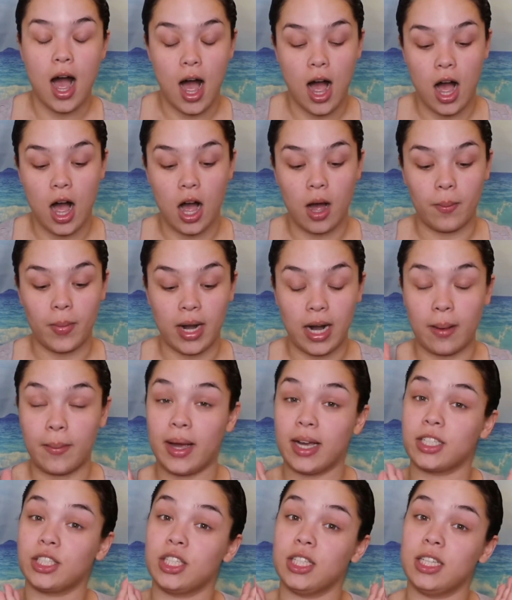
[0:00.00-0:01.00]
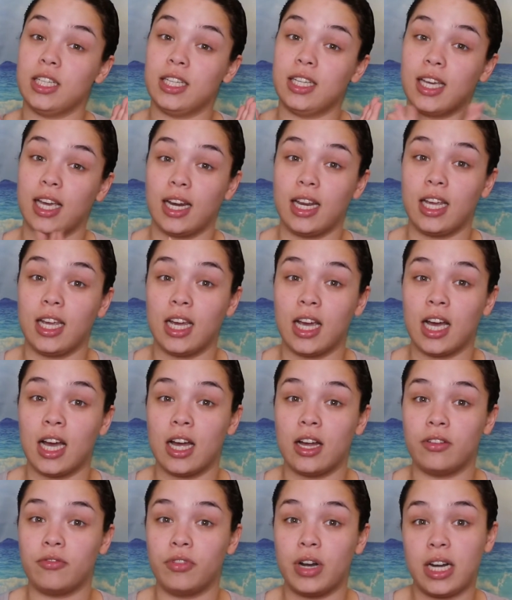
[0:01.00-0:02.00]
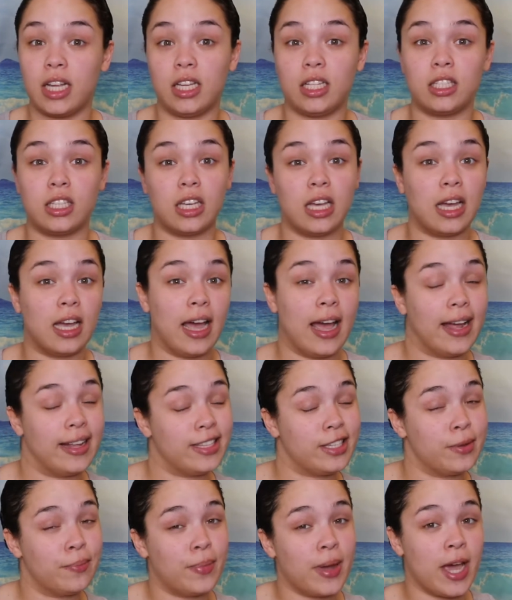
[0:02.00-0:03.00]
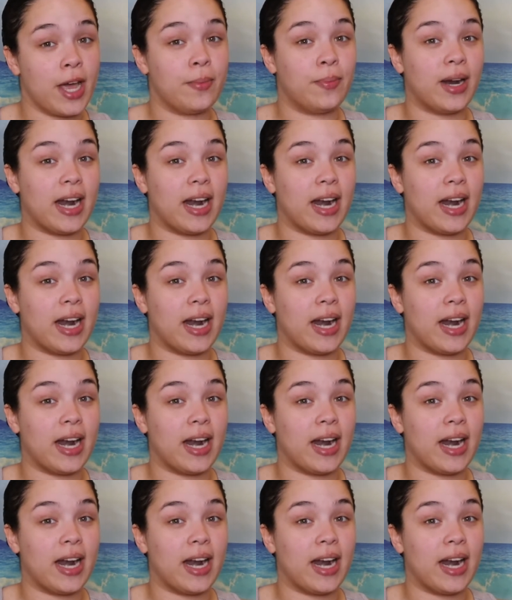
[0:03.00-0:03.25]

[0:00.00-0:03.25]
and I'm actually getting ready to head to bed,